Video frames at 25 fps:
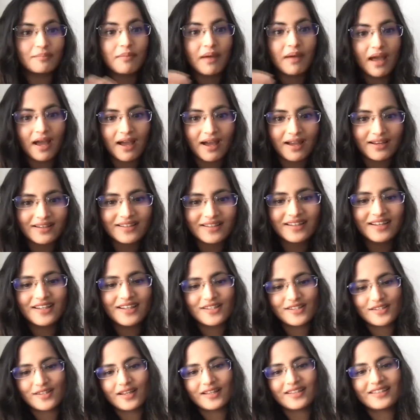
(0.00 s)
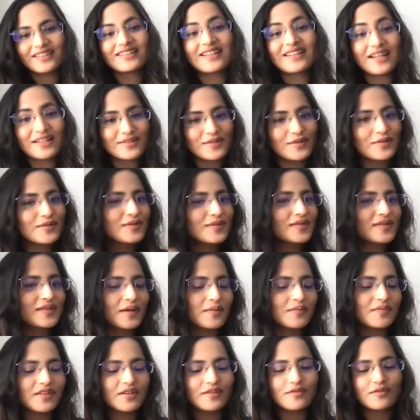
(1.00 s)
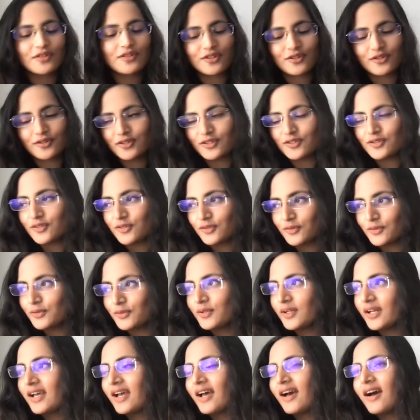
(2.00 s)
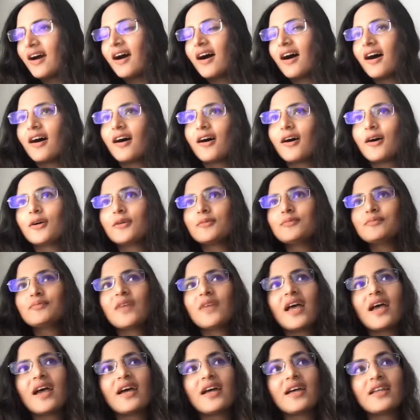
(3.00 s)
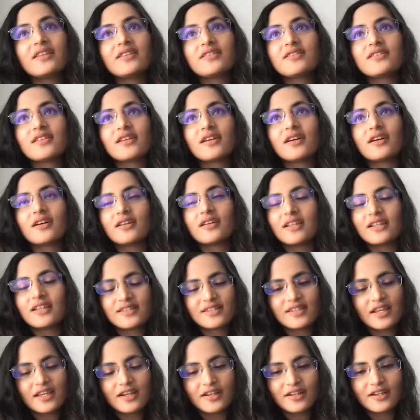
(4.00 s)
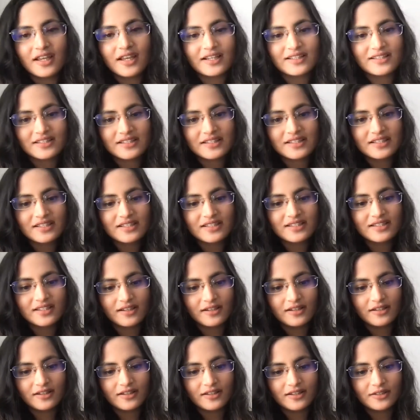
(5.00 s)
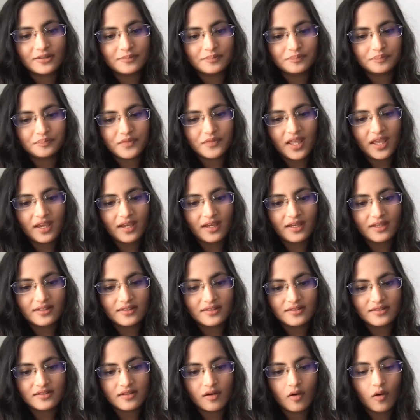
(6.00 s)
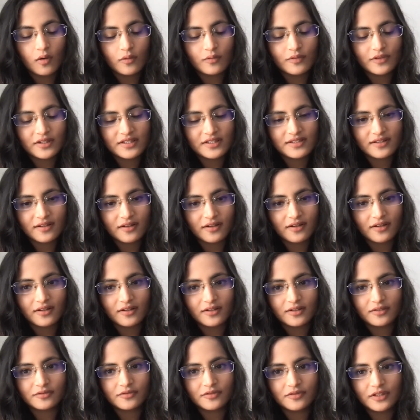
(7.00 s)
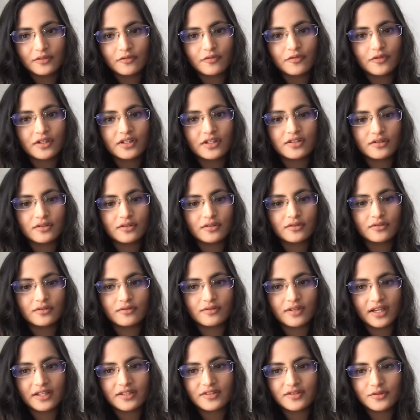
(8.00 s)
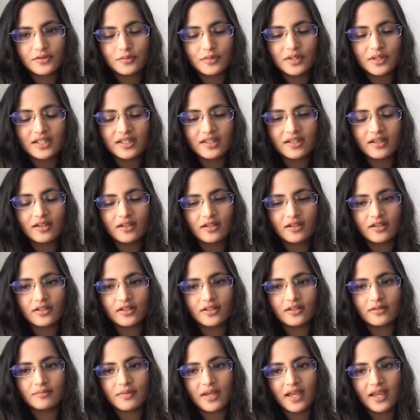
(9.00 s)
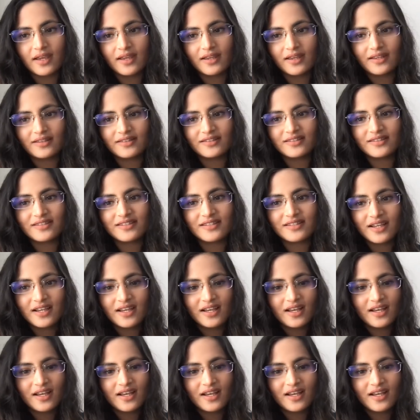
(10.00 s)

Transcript: bad. So I think that's also something we shouldn't do. And let's stay connected, and always feel free to write to me, and